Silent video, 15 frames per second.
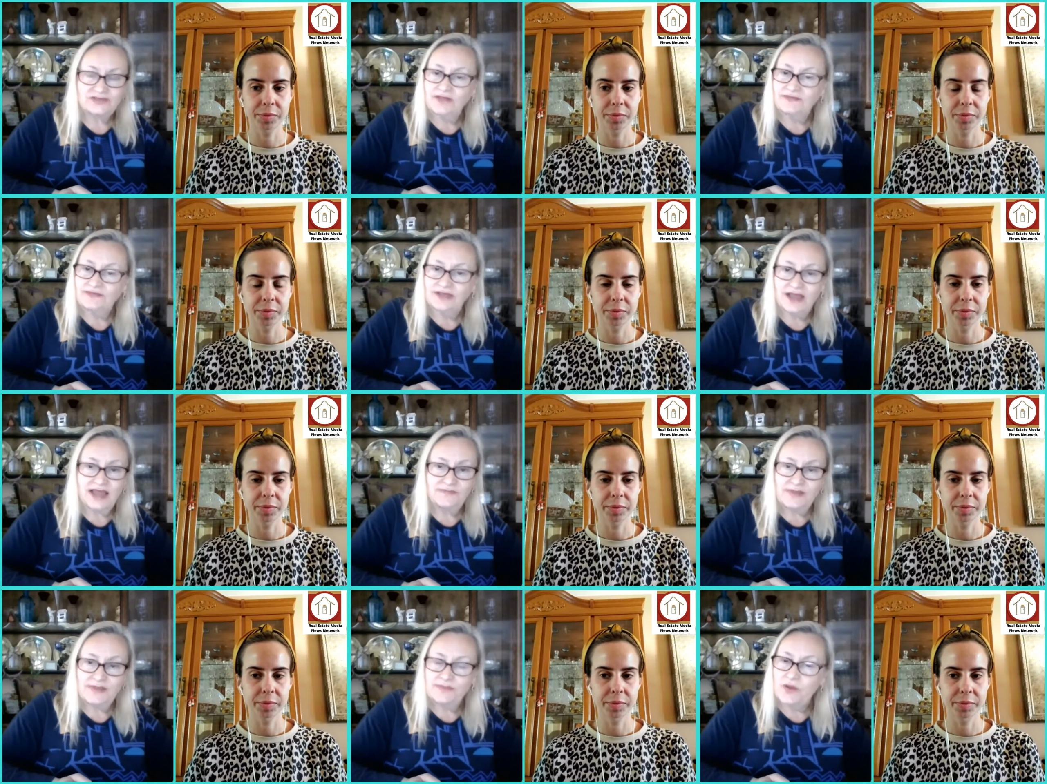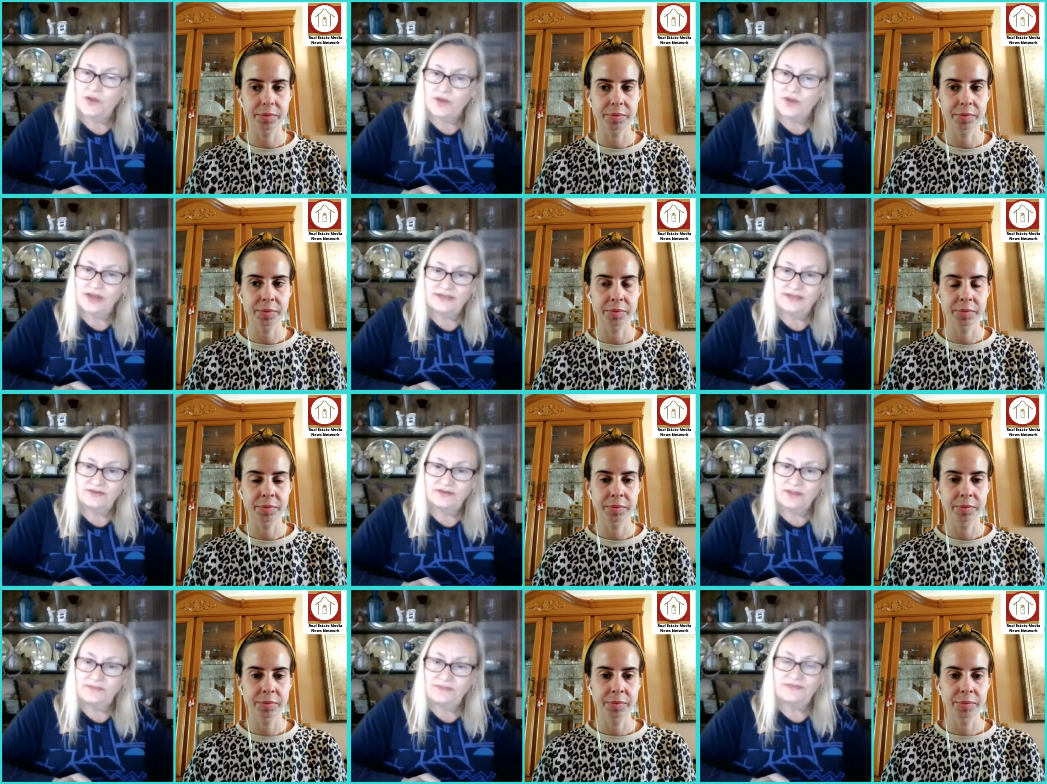Speaker 1: not the kind of people I want in
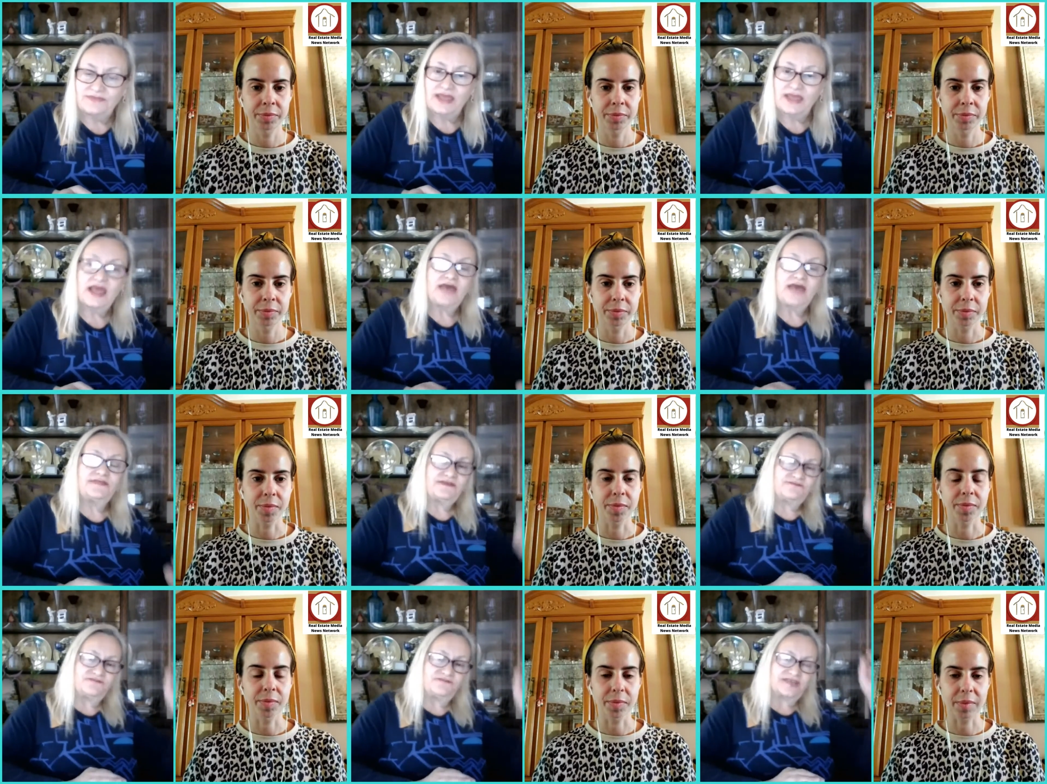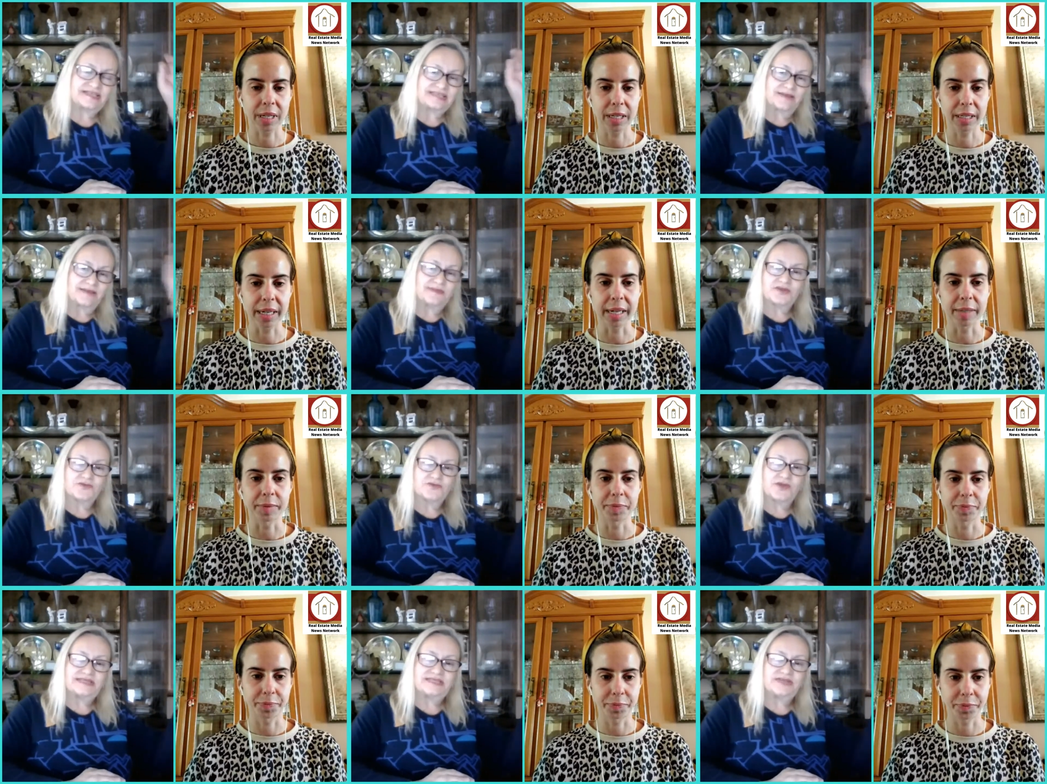there. I mean, they fit some of the
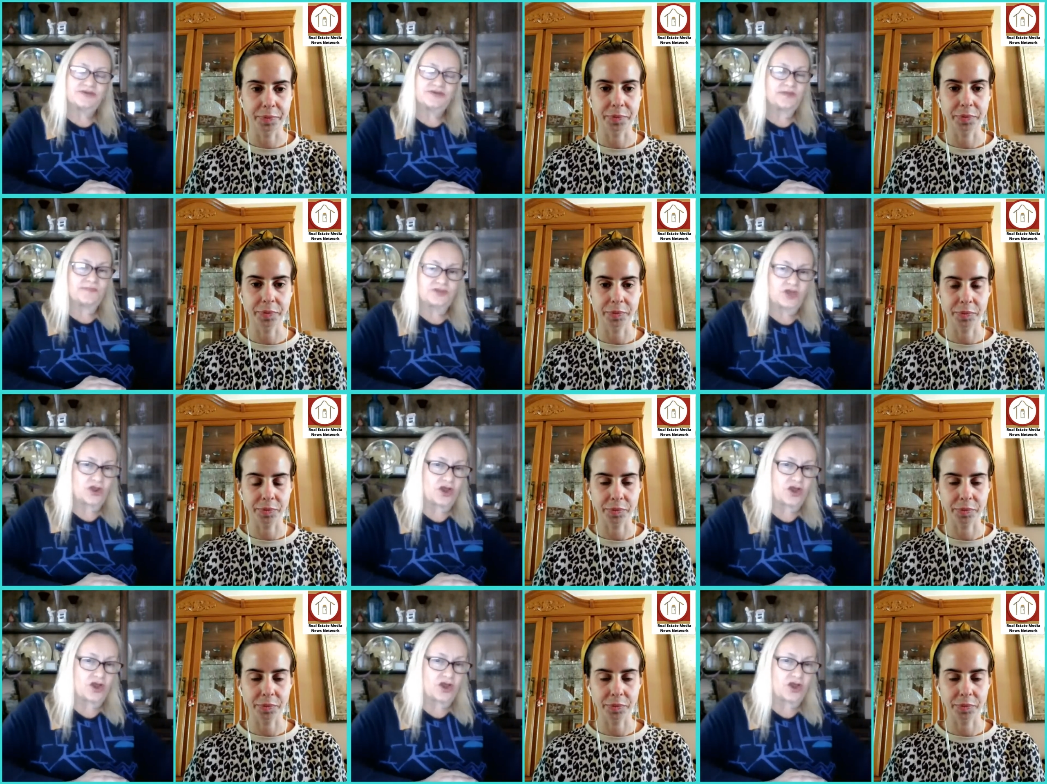criteria, but not